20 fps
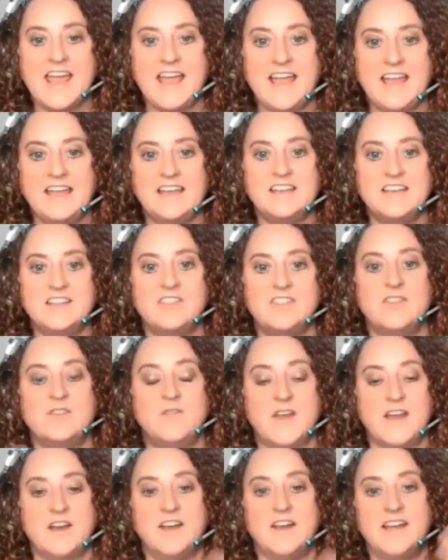And the
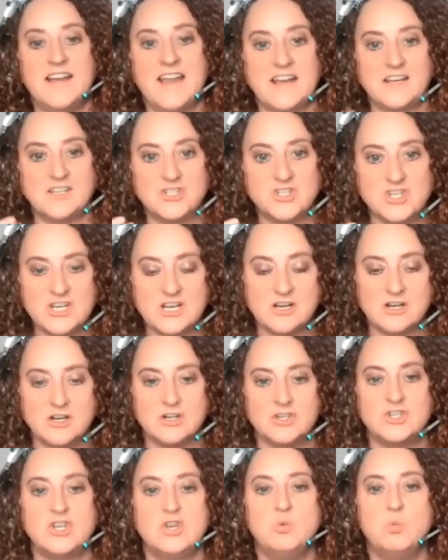very next
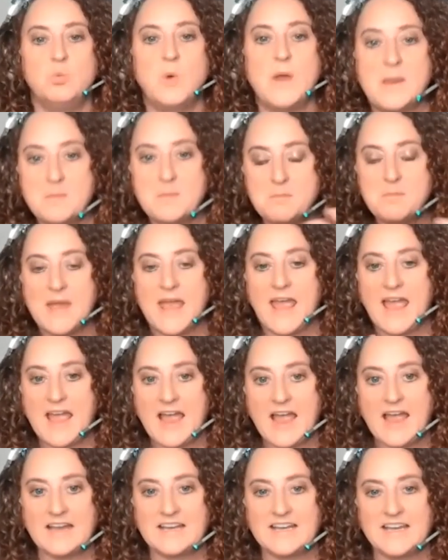year, she went
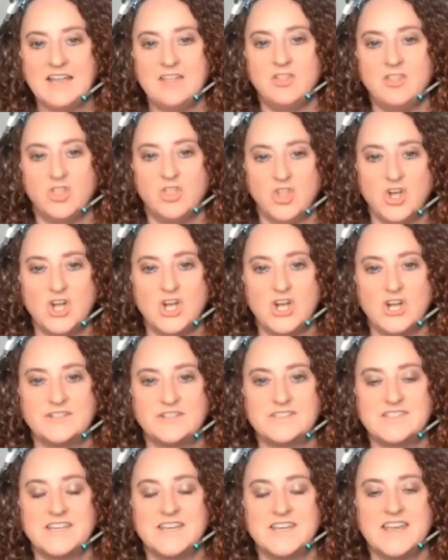back and
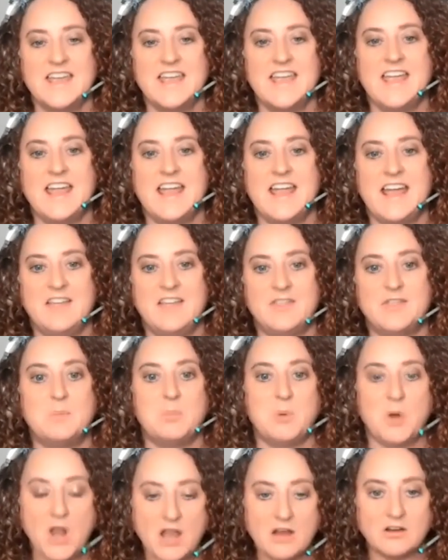looked at the
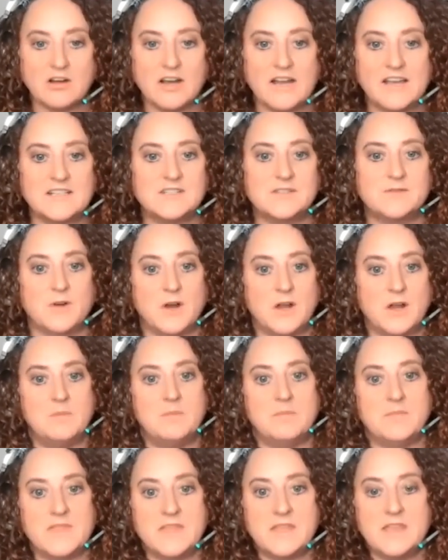progress
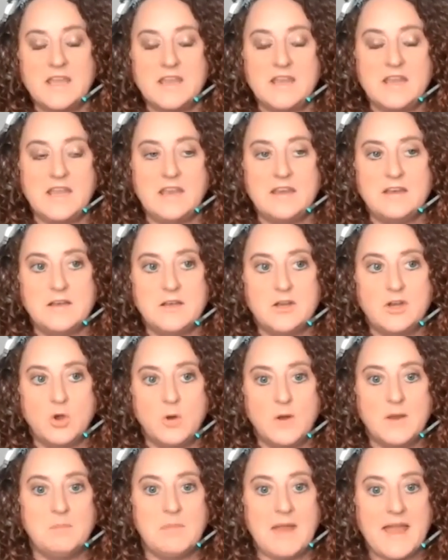from it, and
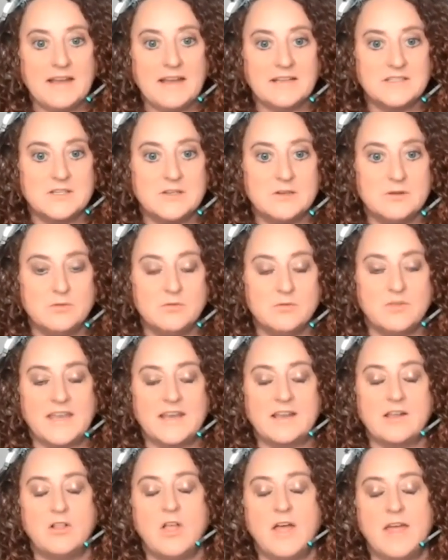going back to,
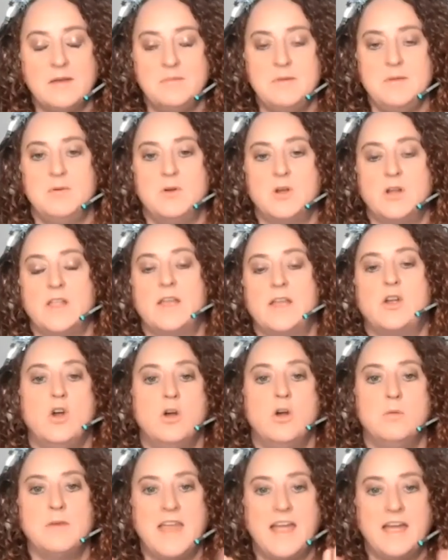like, a lot of people are like,
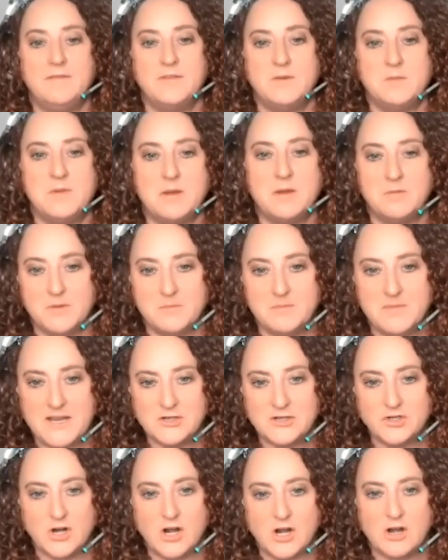oh, we have to be able to
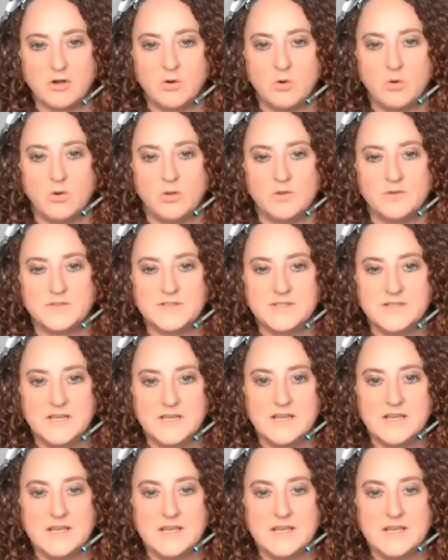measure our goals.